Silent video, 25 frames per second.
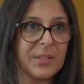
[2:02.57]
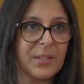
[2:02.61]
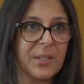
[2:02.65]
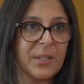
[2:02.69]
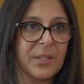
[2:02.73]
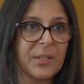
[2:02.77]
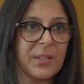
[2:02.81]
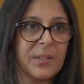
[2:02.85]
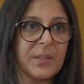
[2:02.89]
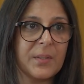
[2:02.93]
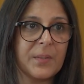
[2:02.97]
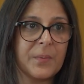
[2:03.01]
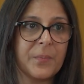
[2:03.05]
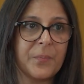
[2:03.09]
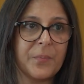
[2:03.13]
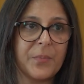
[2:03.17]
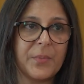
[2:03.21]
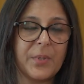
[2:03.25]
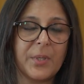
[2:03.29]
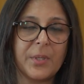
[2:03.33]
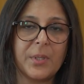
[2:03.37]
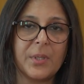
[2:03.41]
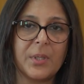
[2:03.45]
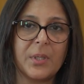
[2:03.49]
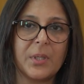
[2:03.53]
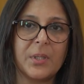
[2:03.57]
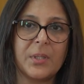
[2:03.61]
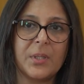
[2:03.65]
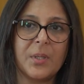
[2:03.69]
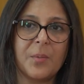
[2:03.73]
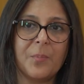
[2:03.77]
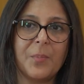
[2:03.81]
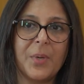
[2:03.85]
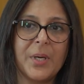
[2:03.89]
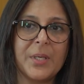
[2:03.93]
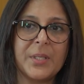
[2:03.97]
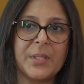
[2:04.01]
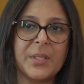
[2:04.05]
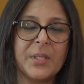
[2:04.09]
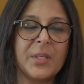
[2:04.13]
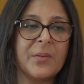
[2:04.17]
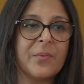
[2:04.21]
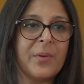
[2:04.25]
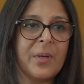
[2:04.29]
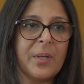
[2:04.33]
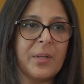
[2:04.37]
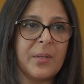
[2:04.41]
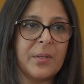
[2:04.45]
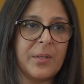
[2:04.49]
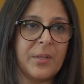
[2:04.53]
and the multi
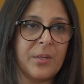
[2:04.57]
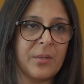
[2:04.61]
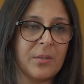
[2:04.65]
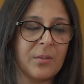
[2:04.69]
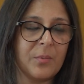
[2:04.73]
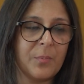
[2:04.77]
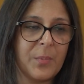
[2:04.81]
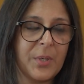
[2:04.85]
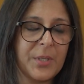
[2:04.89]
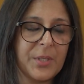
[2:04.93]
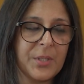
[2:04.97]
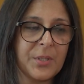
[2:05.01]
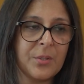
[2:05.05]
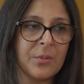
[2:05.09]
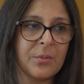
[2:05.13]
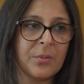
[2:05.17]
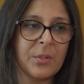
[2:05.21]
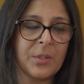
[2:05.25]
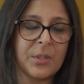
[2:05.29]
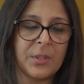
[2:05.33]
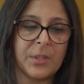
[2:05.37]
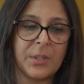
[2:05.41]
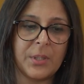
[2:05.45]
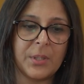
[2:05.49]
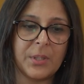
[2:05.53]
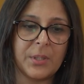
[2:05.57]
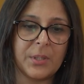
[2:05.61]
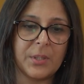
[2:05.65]
donor